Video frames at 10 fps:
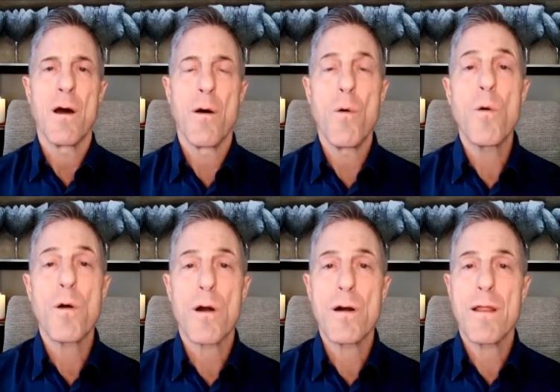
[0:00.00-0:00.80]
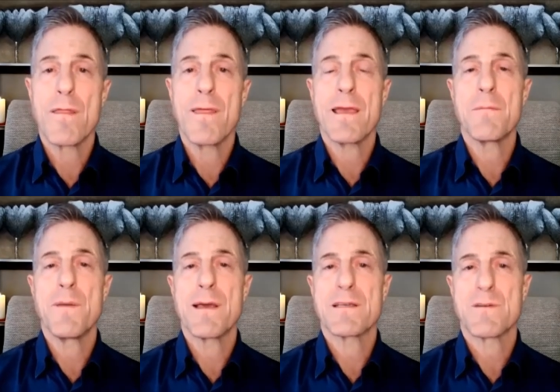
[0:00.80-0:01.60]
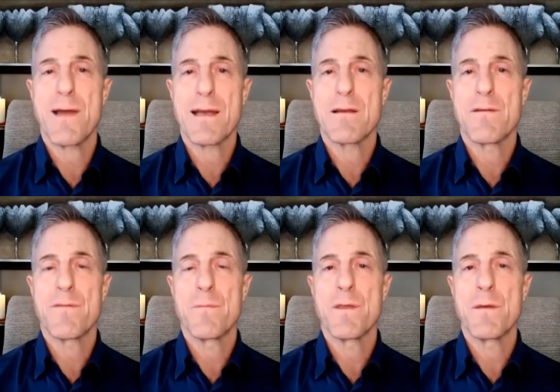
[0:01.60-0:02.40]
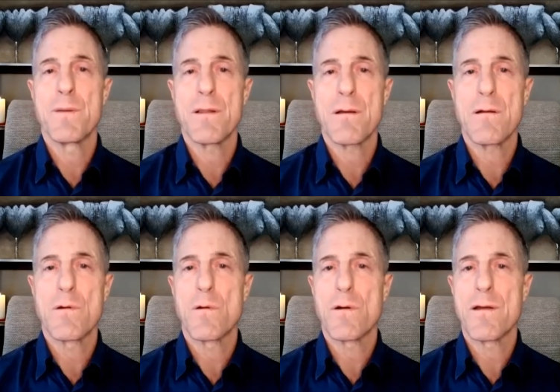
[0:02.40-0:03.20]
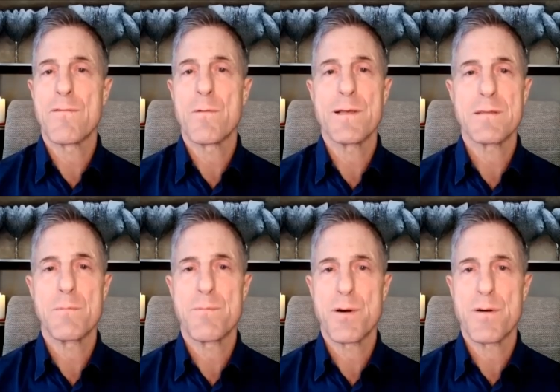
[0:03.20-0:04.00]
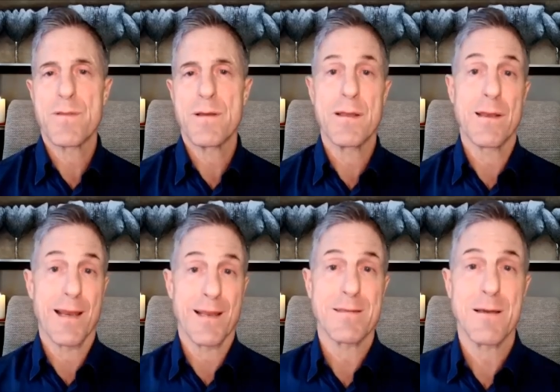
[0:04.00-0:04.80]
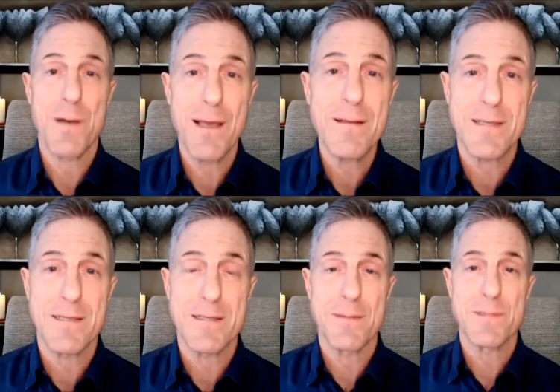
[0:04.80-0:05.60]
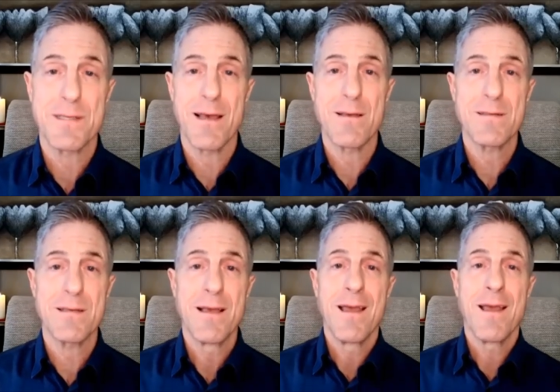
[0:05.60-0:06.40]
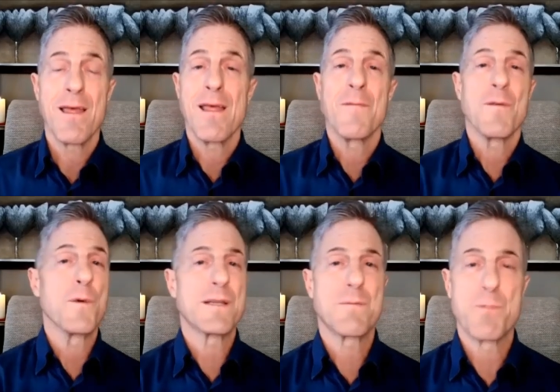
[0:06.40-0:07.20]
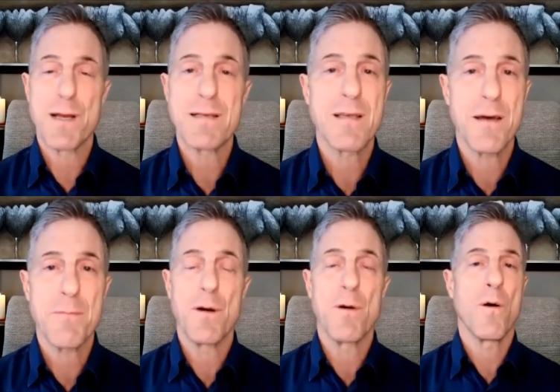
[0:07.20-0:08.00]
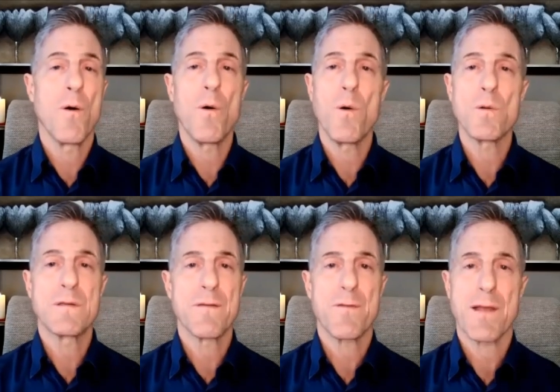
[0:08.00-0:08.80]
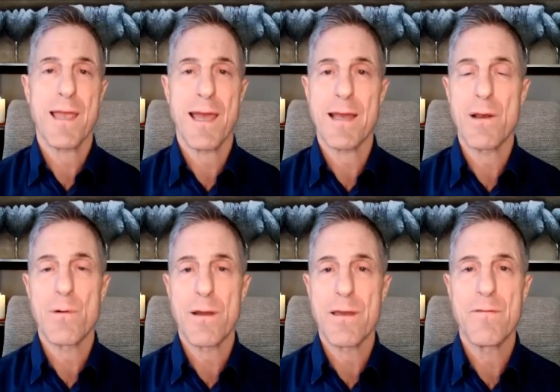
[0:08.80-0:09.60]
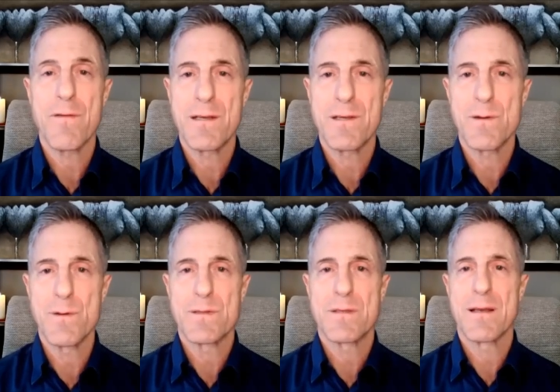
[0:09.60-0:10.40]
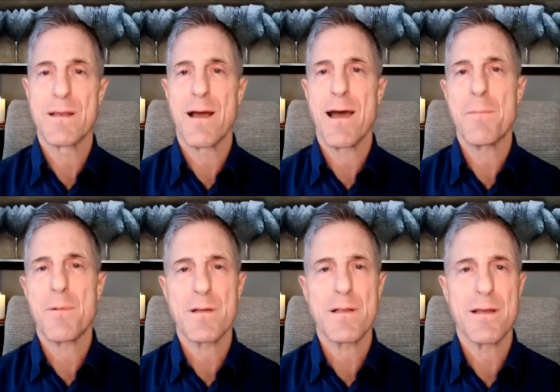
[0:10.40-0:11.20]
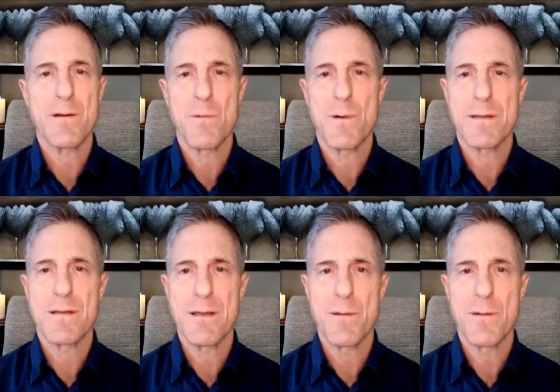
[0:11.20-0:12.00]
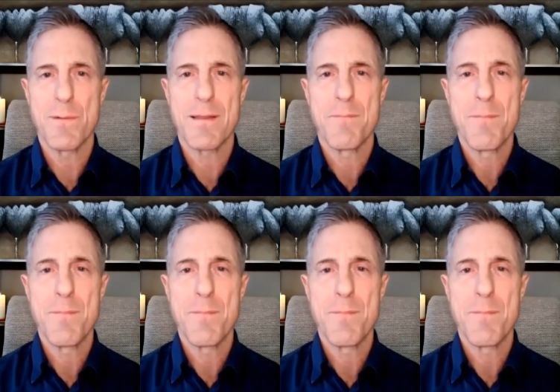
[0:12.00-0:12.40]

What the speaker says: Or they can be extracted from the umbilical cord of a recent birth and you're getting somebody else's stem cells, which brings up a whole different category of issues that I personally don't want to deal with.